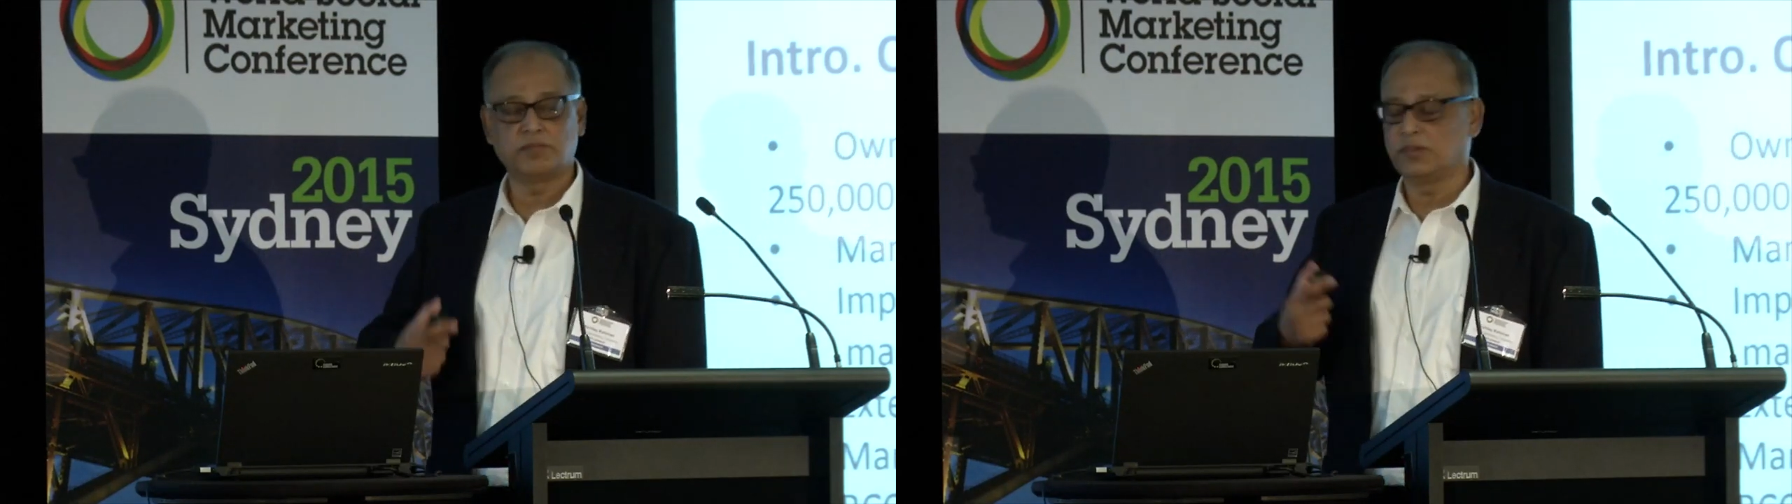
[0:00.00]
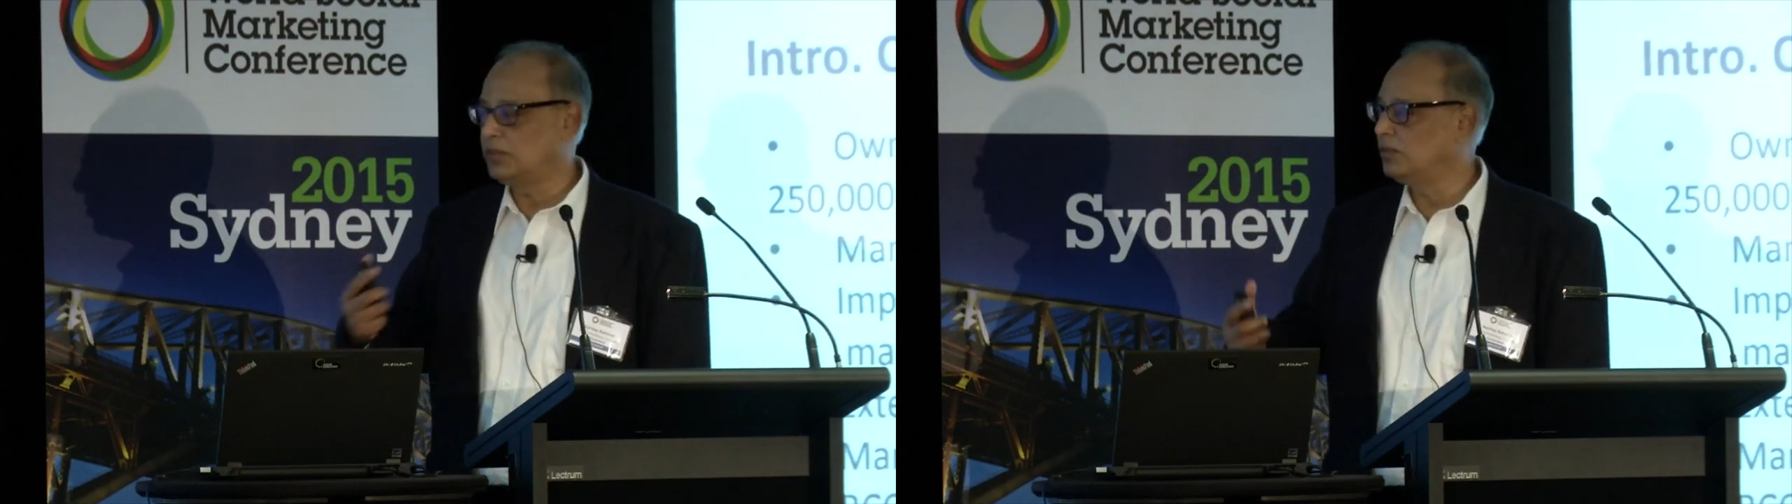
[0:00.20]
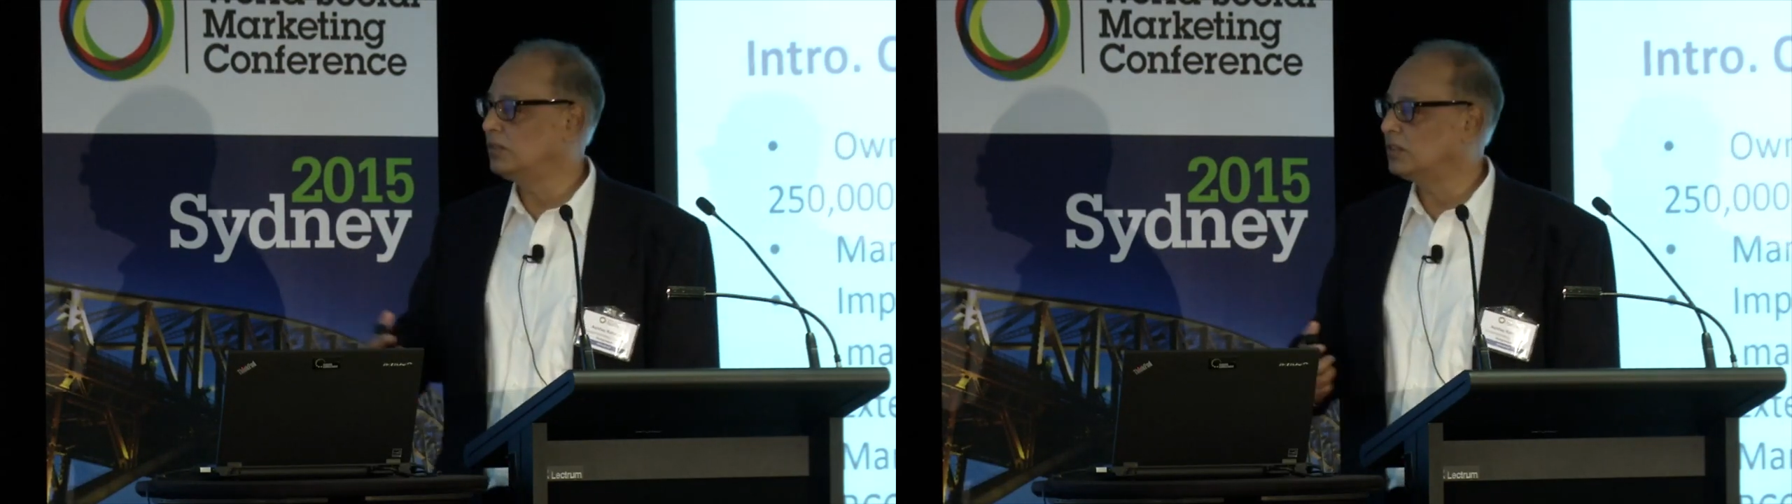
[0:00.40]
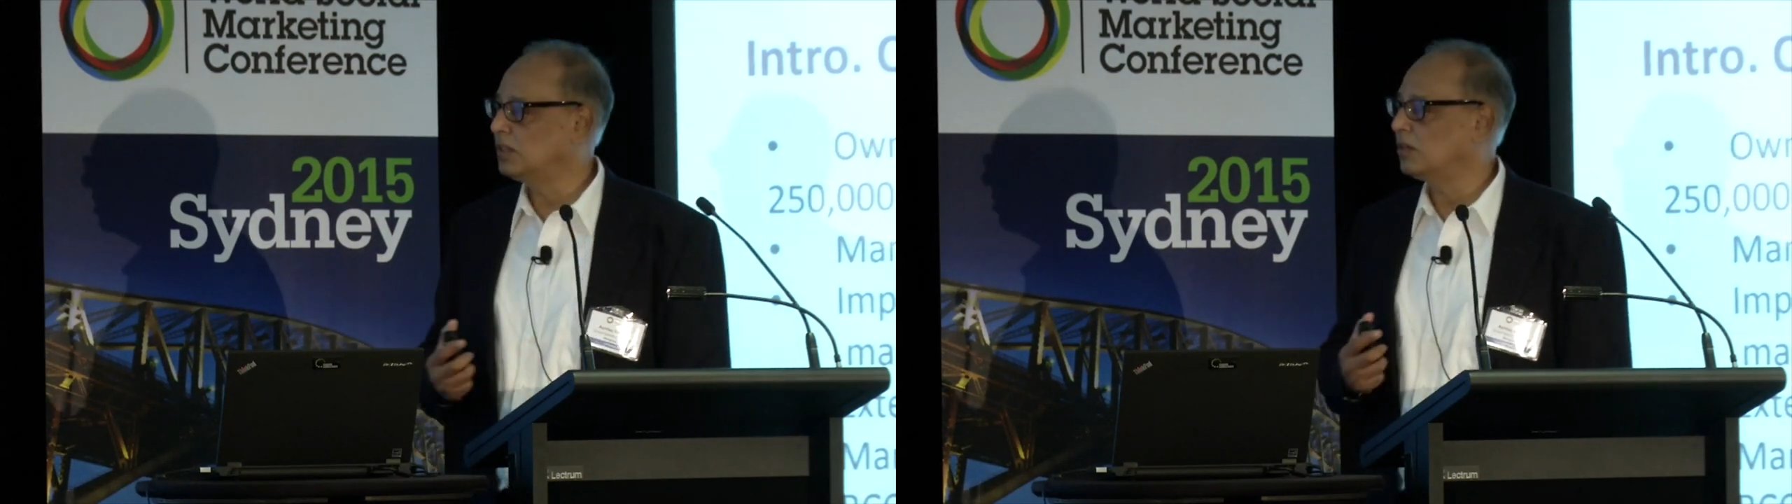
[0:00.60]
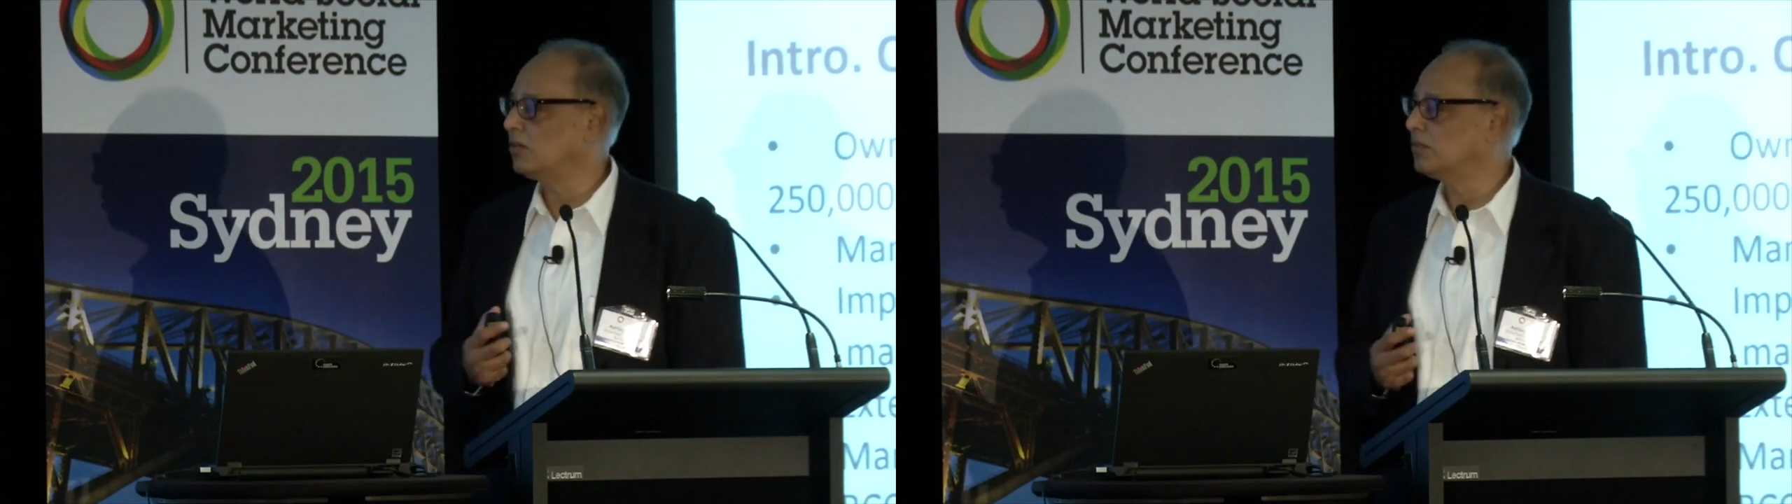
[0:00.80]
produce
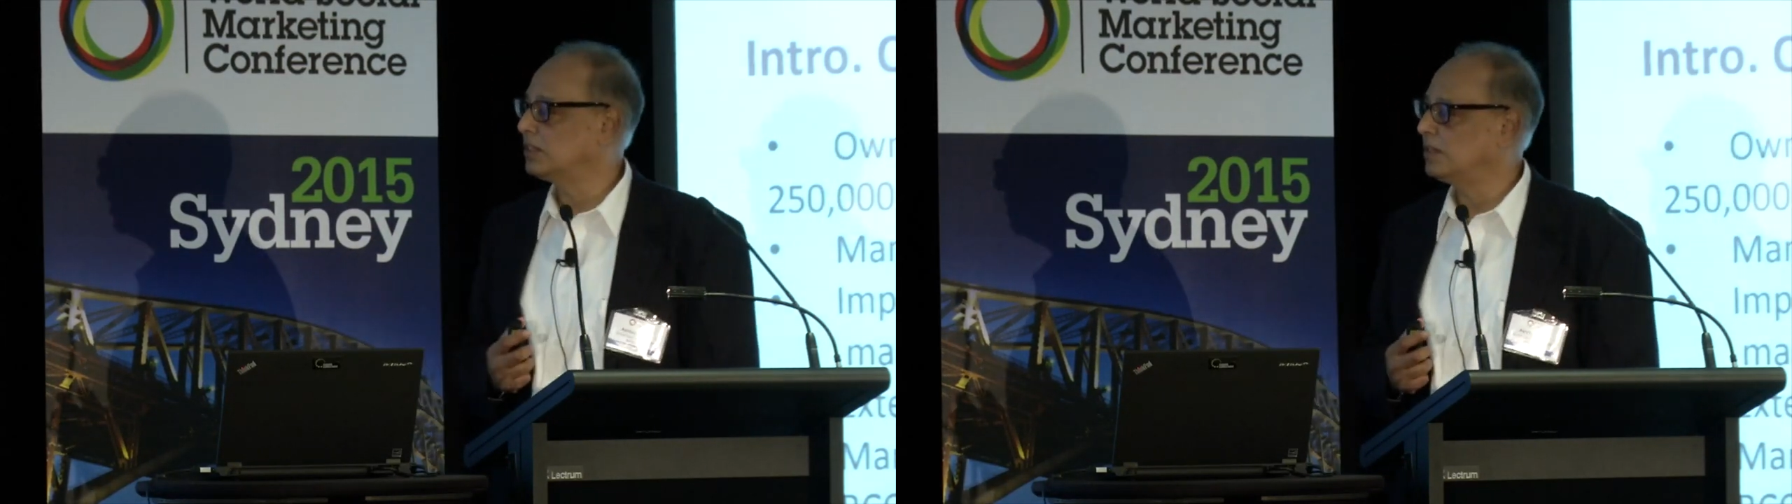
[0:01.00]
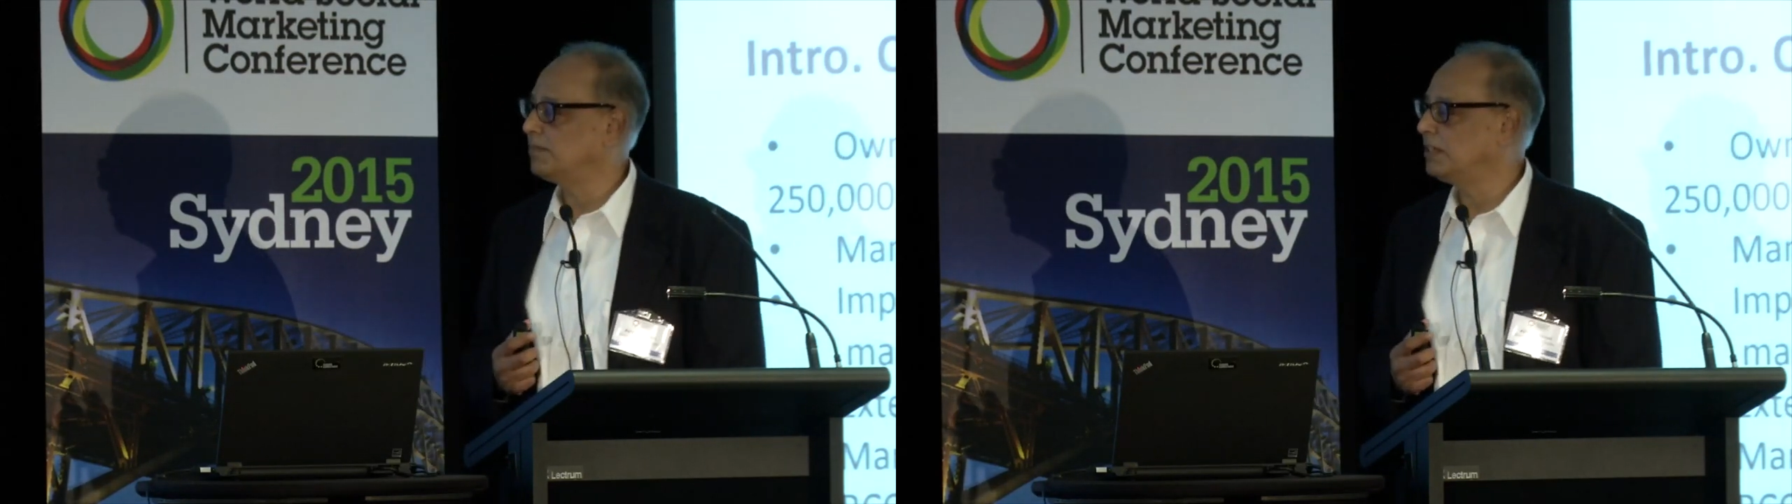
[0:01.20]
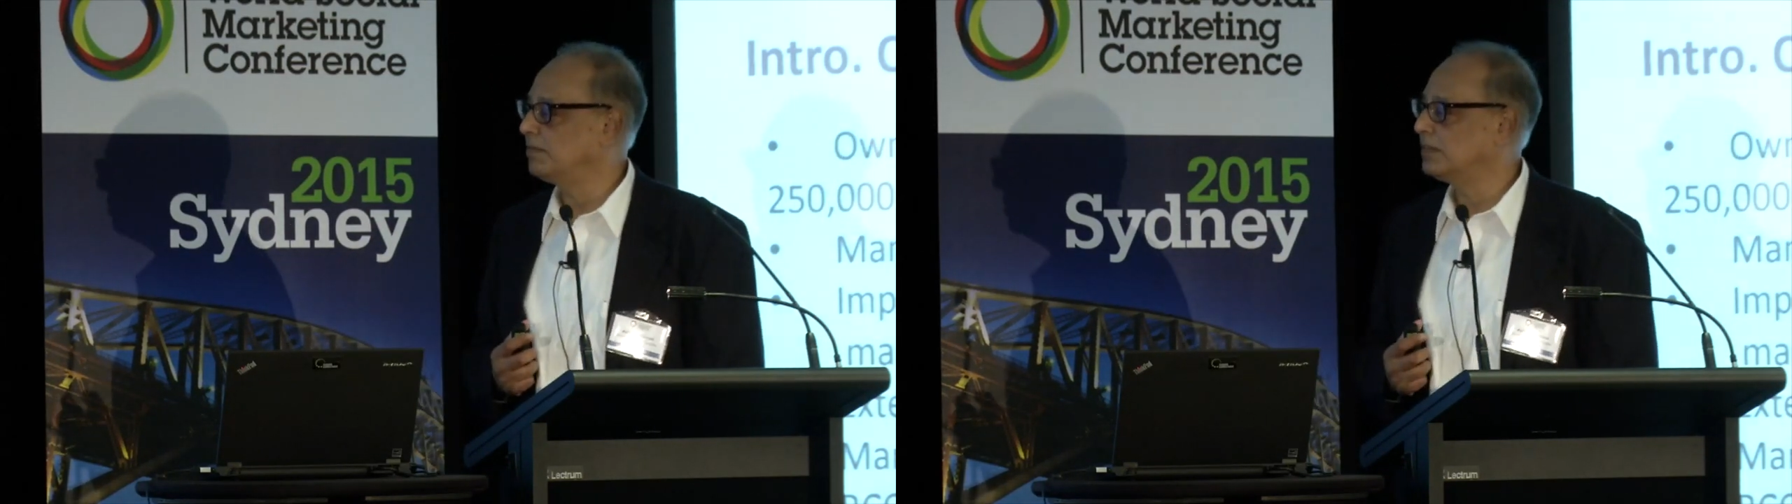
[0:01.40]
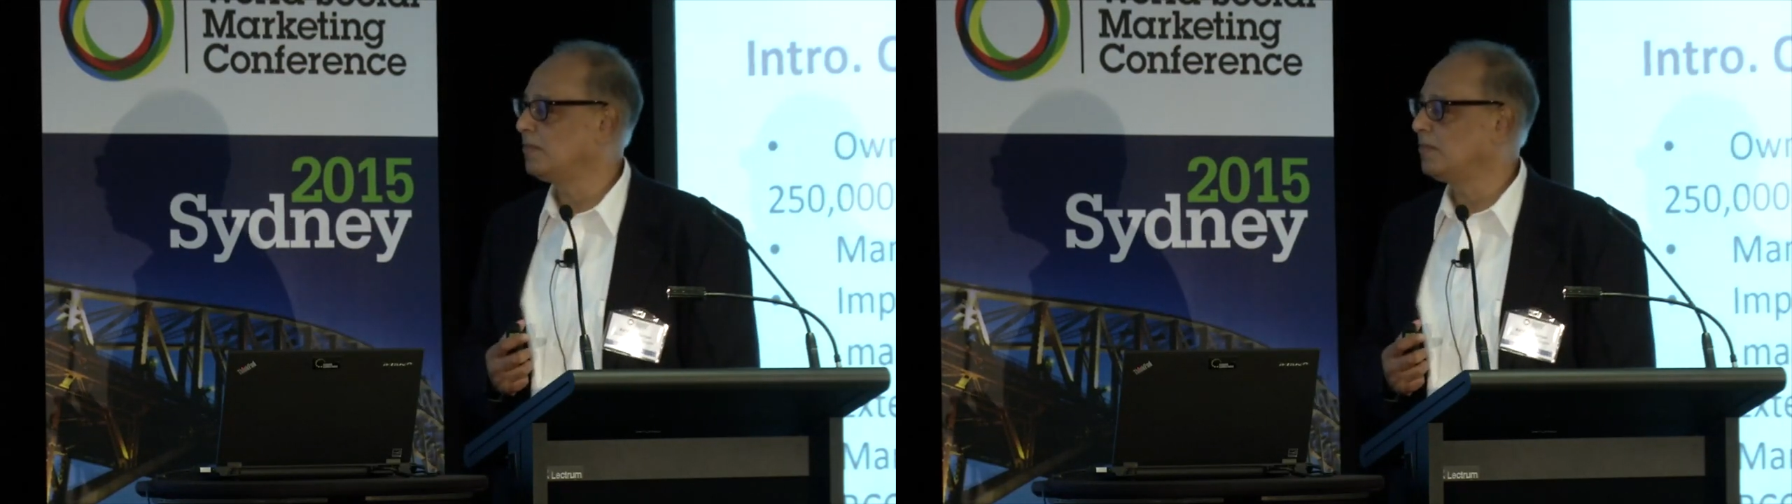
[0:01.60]
contraceptives.